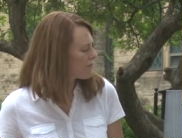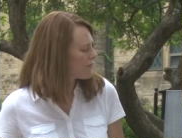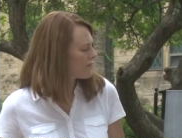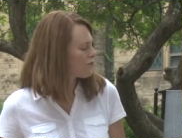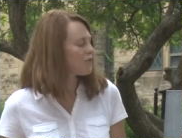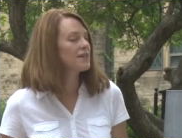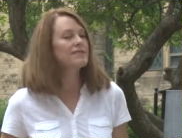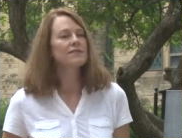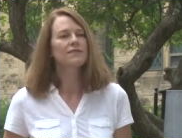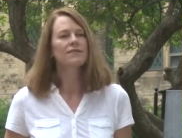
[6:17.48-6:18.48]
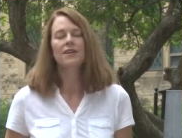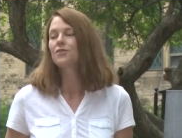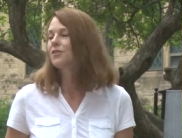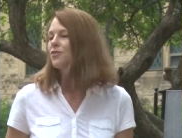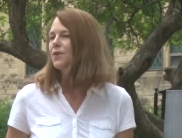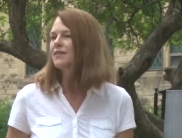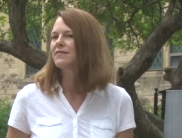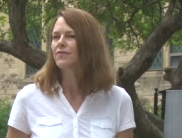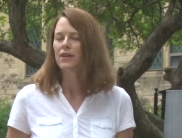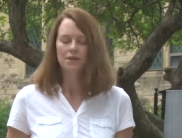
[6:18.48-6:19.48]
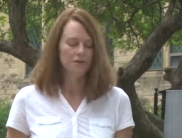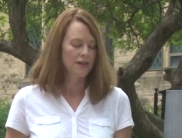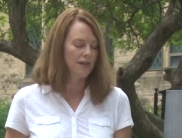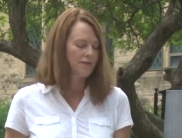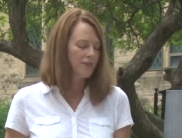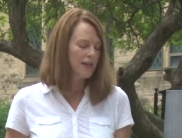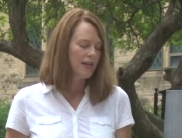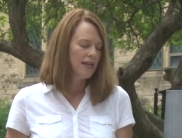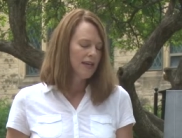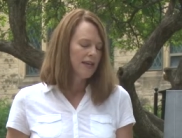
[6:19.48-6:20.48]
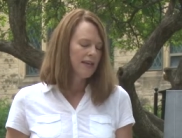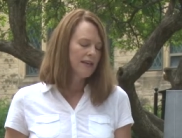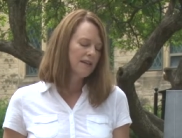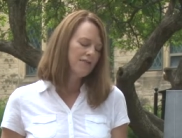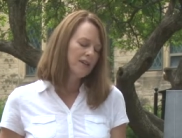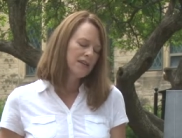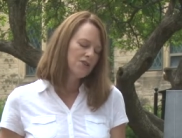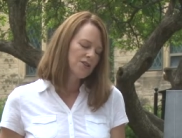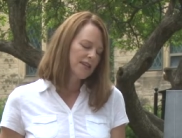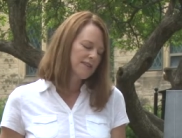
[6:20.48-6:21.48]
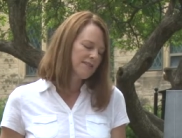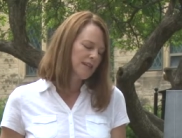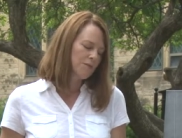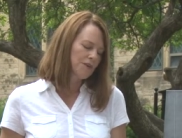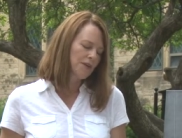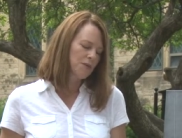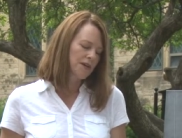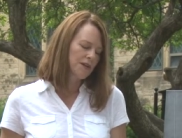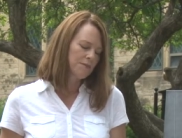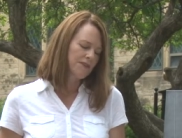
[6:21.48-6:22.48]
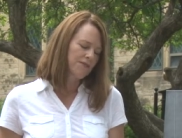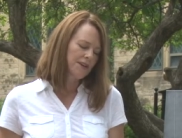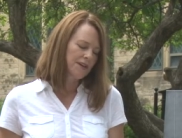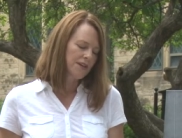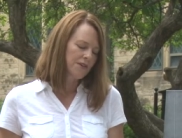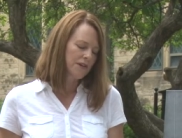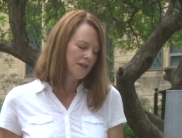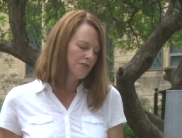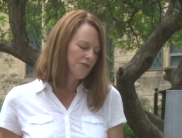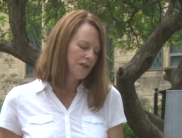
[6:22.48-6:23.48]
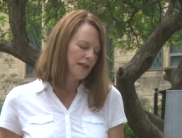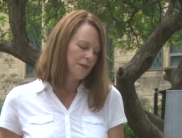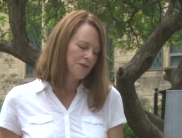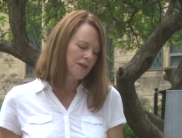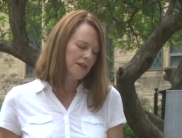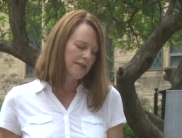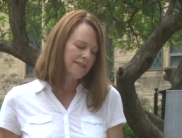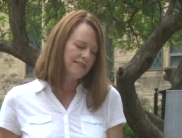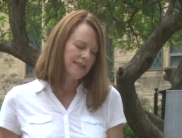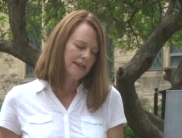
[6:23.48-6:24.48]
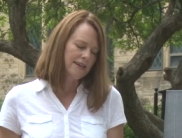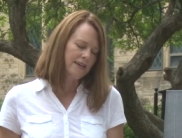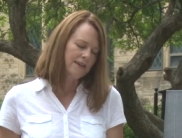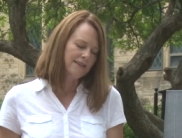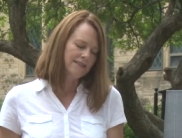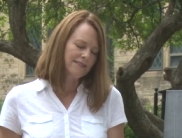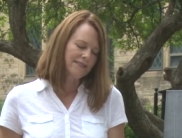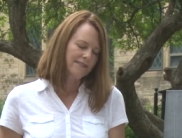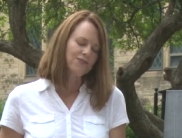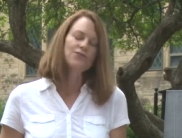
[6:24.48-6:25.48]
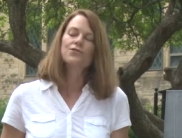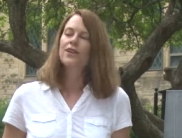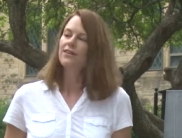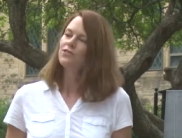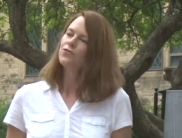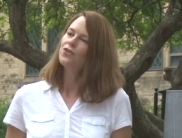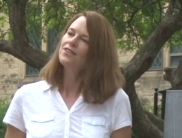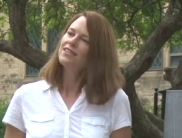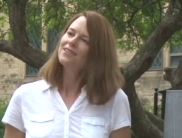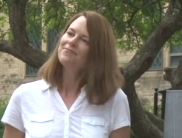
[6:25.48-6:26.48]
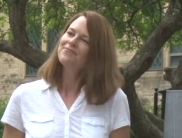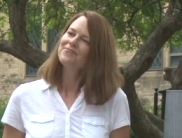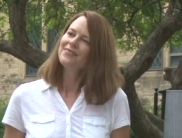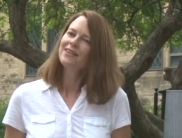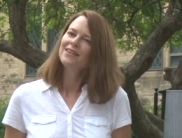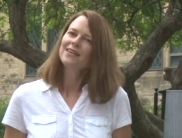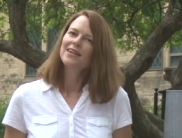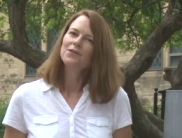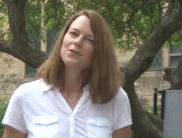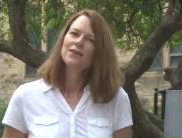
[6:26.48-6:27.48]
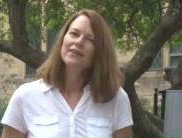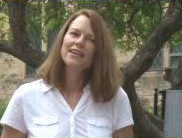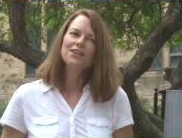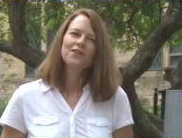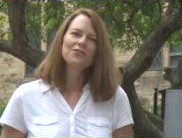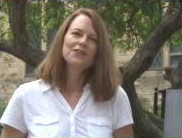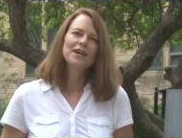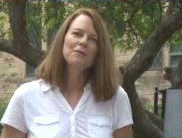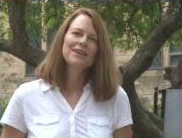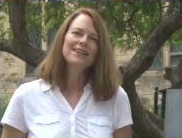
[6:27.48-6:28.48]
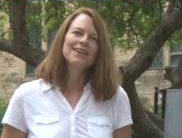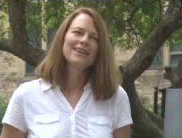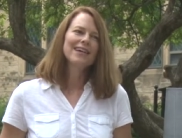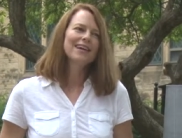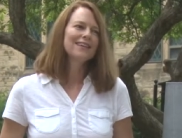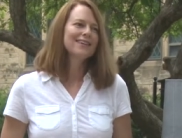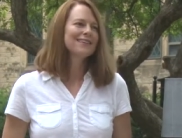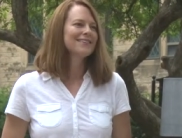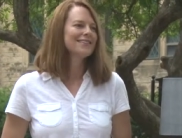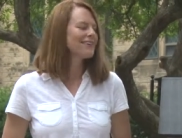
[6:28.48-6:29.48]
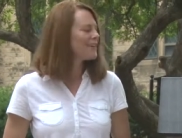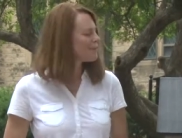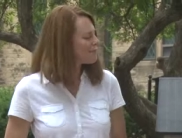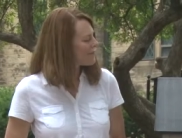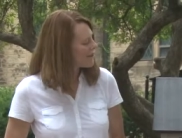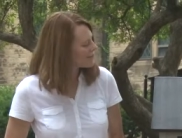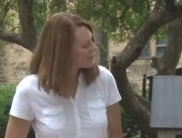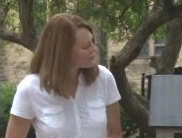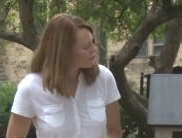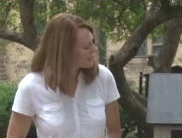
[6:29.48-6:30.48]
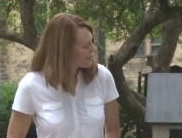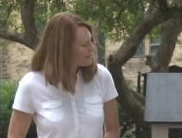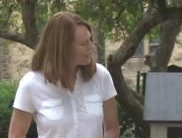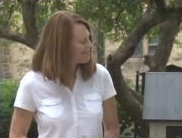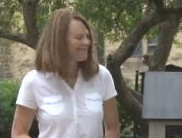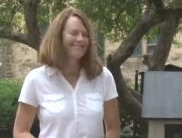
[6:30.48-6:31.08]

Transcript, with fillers: uh, 2,600, 2,700 now. Indian Village and its neighborhood welcomes our very own Little Free Library on this day, August 6, 2014. And we want to thank you all for coming and dedicating um, our Little Free Library.